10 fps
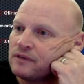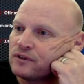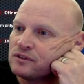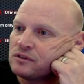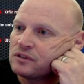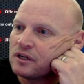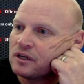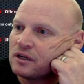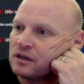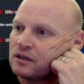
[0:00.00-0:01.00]
Difference
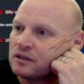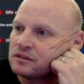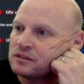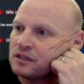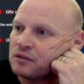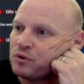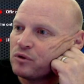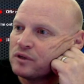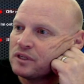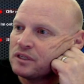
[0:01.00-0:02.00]
uh, standard
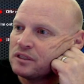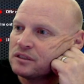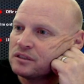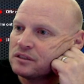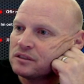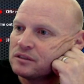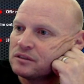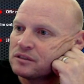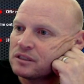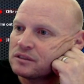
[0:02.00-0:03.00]

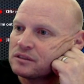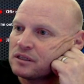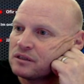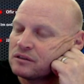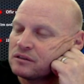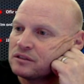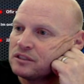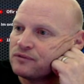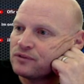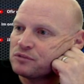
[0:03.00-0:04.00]
is uh,
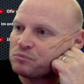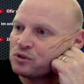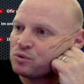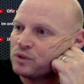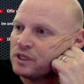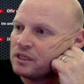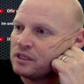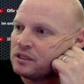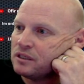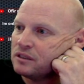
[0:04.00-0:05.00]
the difference
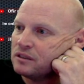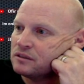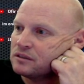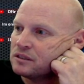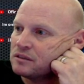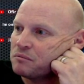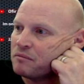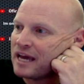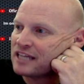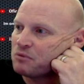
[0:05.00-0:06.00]
between says
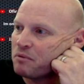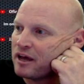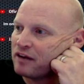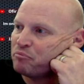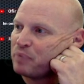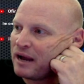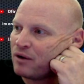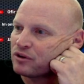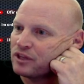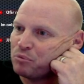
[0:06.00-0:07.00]
maximum amount of
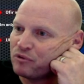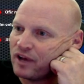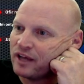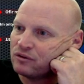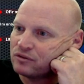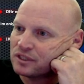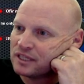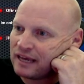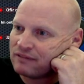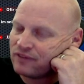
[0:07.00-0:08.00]
power they provide over
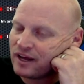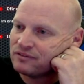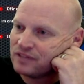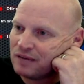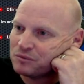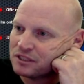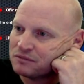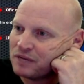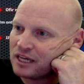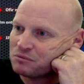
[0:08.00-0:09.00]
the Cat5 cabling.
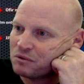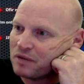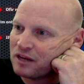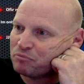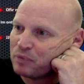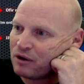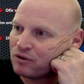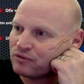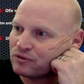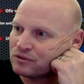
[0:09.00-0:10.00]
Maximum amount of
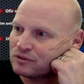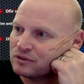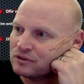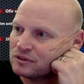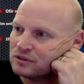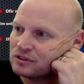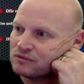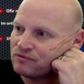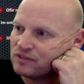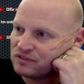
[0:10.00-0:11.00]
power for
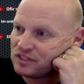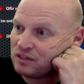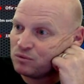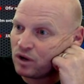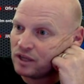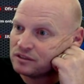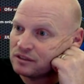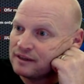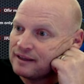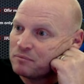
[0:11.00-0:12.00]
is 15
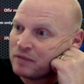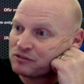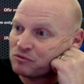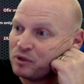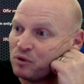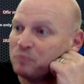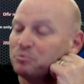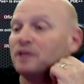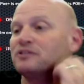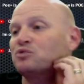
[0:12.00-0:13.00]
watts. Maximum
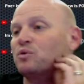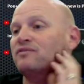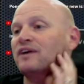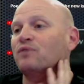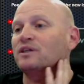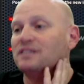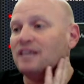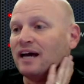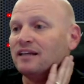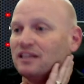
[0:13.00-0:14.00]
is 25
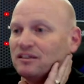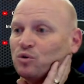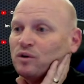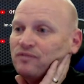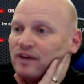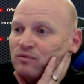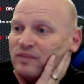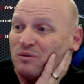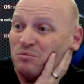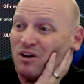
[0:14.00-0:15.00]
watts. Yeah, I think
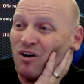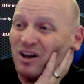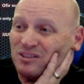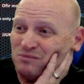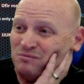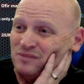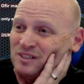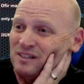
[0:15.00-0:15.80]
25. That would be awesome.